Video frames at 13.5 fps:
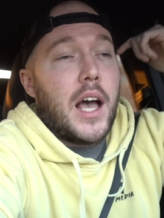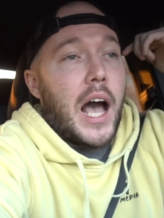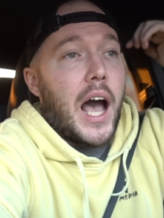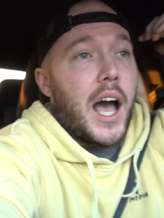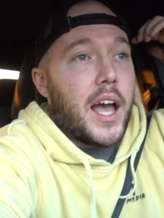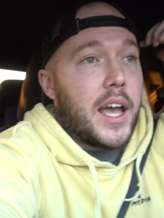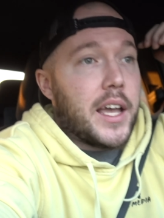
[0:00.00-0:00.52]

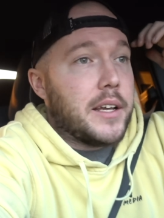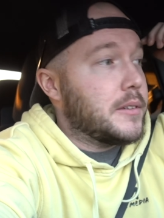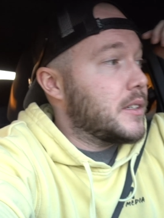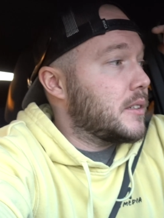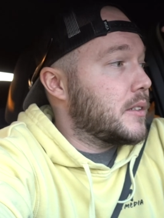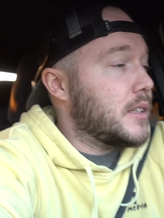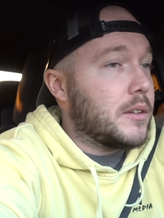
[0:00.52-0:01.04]
I
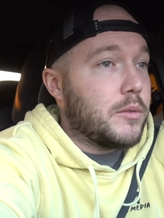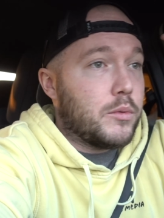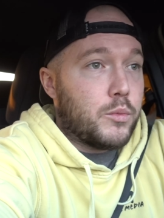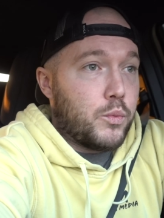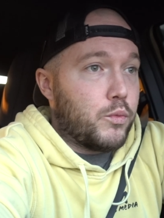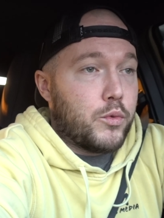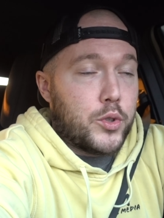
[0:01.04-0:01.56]

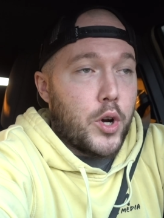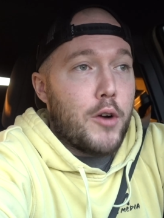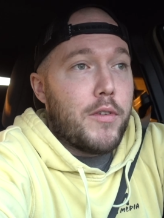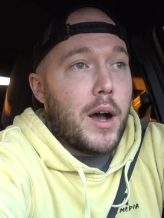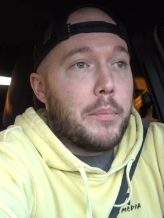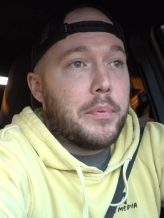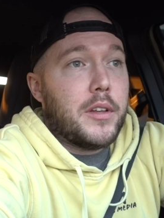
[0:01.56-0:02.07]
drove
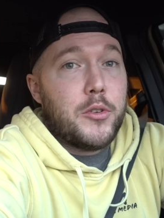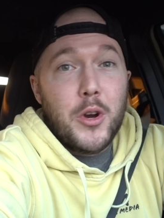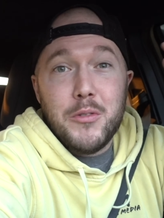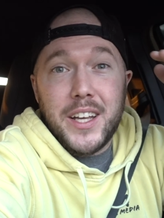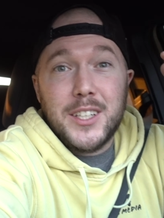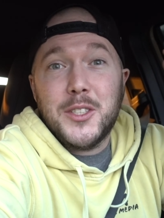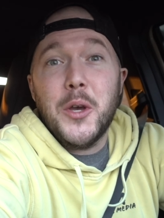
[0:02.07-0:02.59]

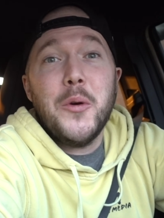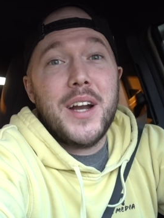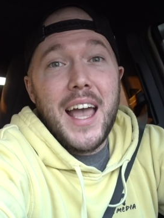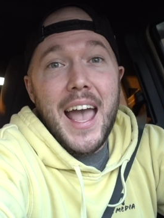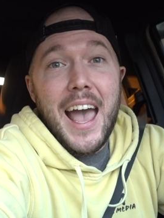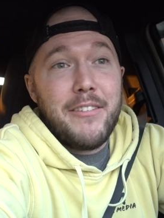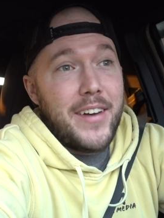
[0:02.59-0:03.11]
like
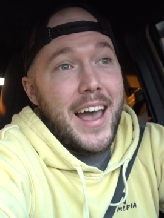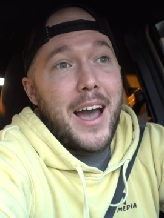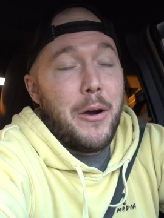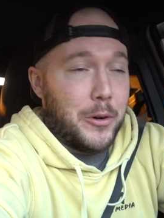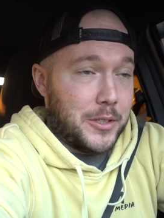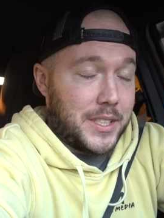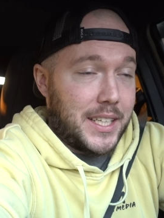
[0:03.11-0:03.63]
2.5
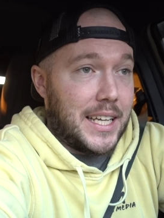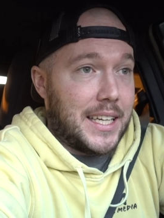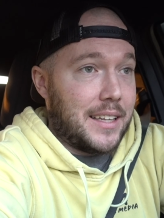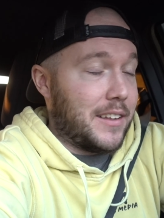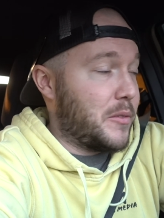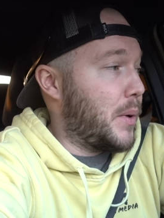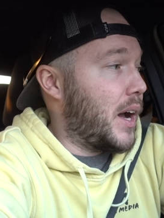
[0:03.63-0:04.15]
hours to get to
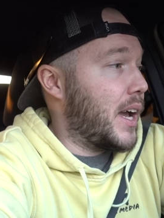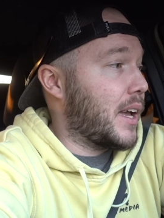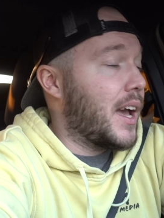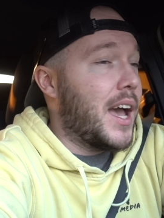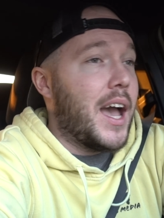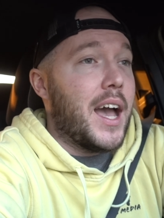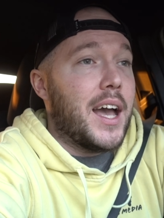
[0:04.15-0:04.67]
this bike,
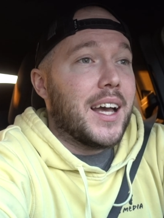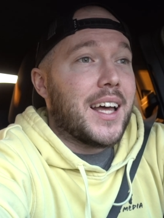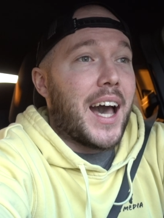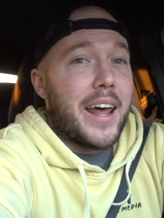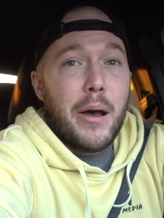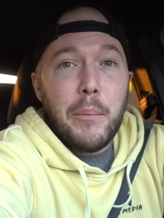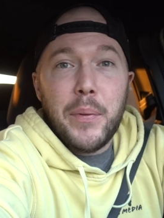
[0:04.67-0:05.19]

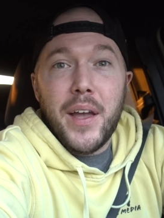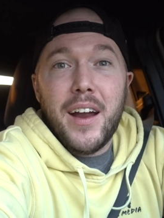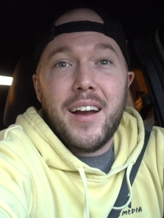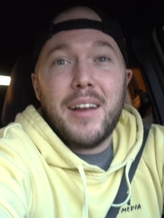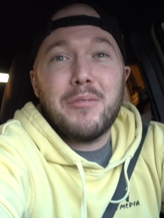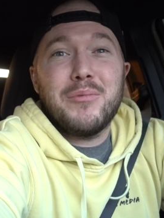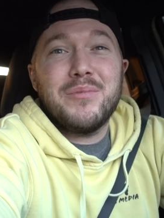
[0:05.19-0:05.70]
got up
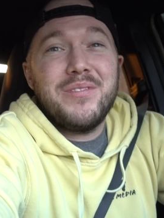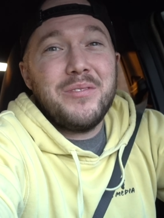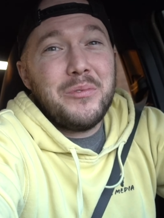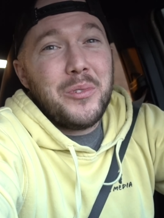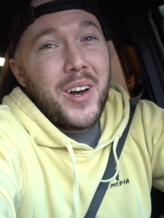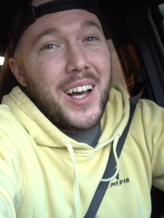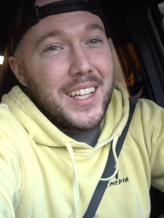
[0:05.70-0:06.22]
there
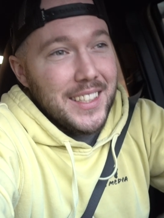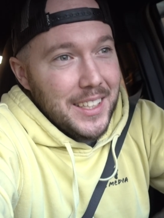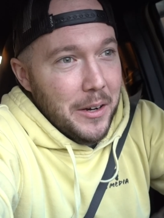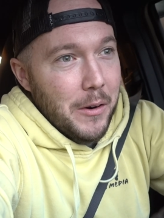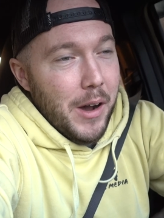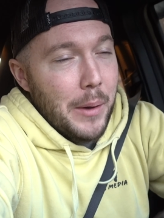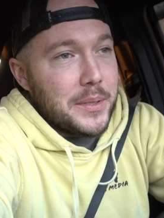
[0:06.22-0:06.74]
and was a
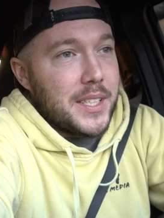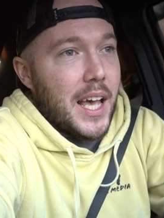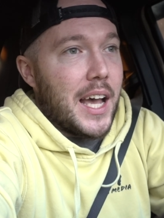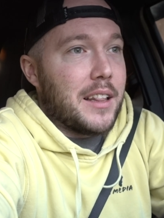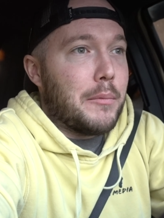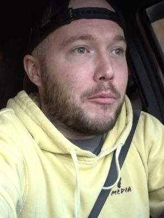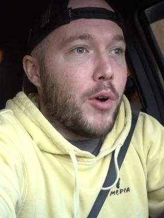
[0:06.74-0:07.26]
little
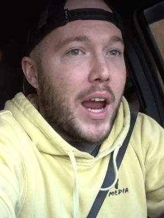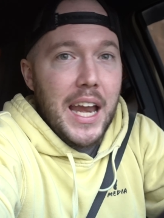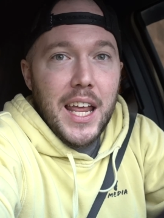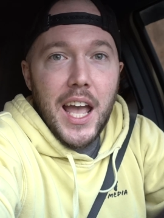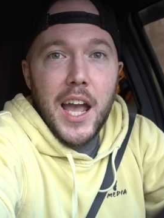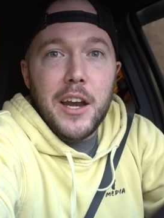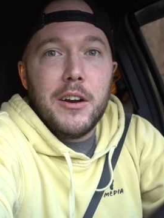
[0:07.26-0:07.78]
upset. The
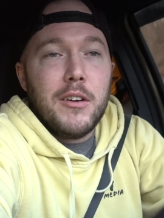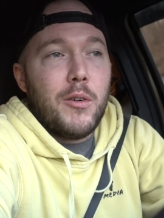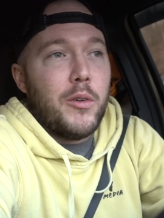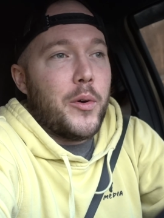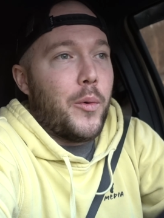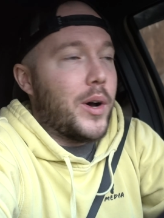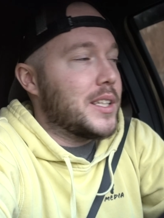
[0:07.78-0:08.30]
radiator
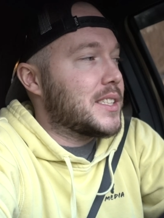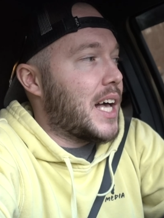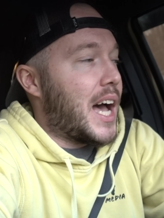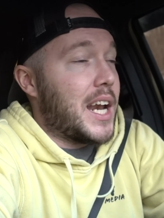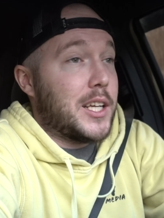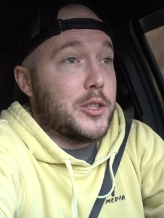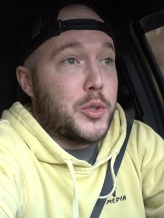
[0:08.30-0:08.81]
on the one
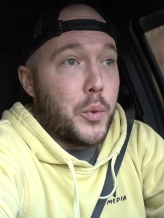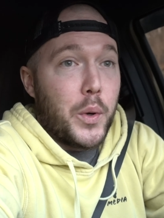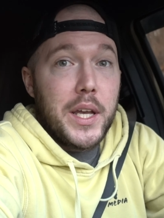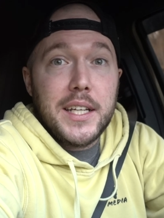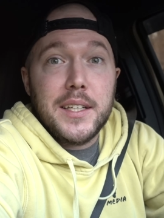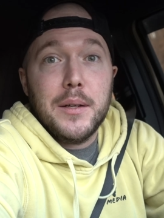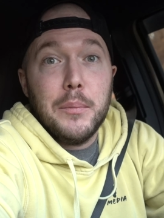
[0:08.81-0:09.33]
side is
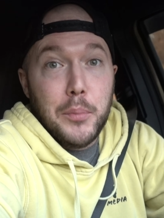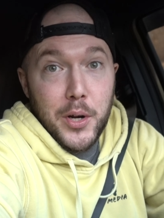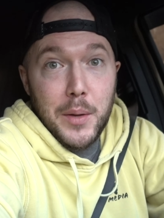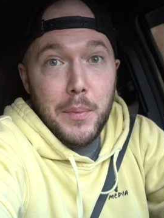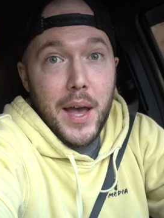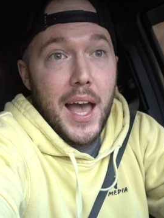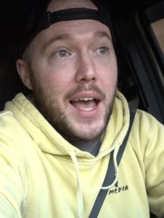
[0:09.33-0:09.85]
tweaked
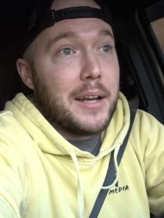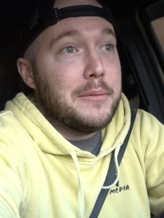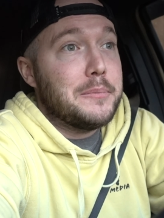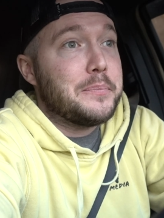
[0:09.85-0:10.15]
pretty bad.